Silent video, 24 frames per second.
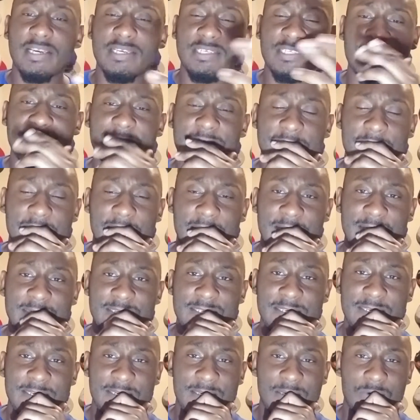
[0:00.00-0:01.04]
said
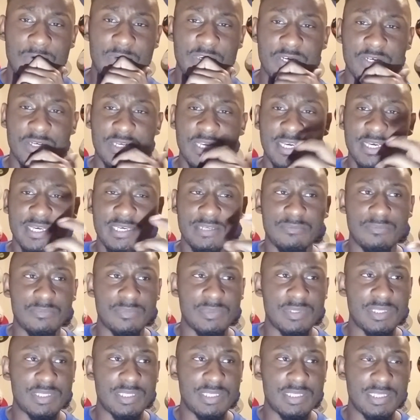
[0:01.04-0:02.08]
on here that
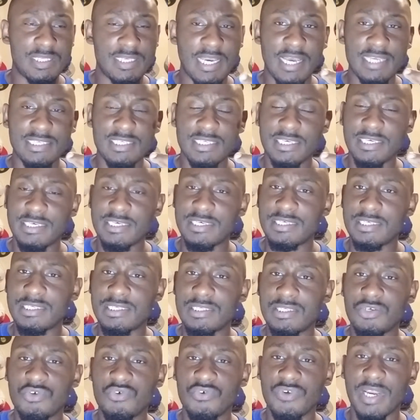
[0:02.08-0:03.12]
Yasuke
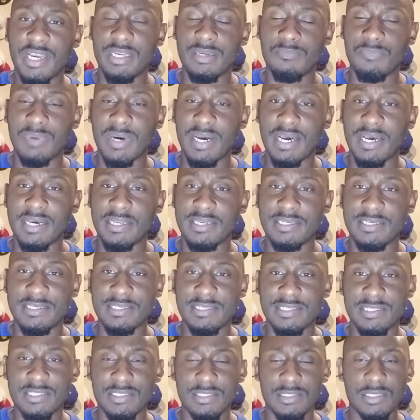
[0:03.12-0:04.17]
is created by
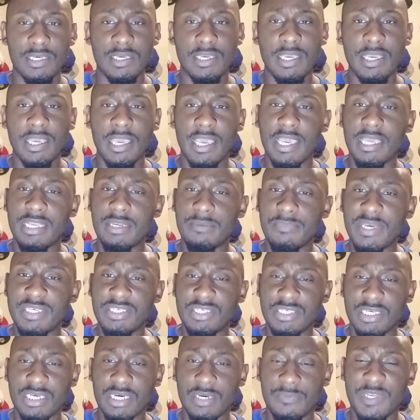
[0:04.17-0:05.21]
this
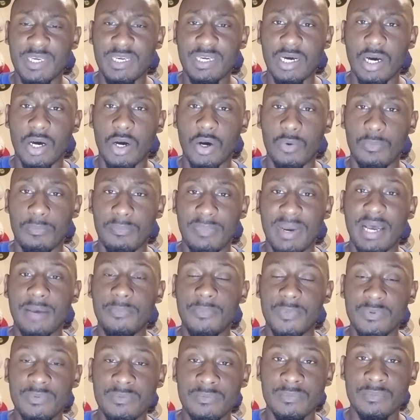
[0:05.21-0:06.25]
animation company called
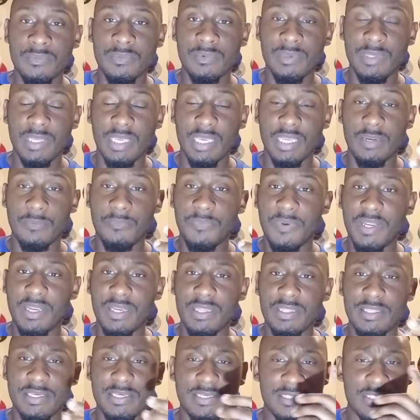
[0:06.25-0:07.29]
MAPPA, and
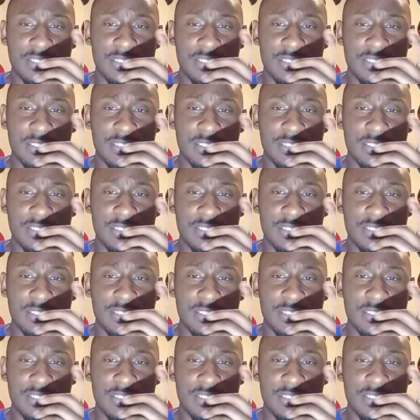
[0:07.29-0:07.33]
apparently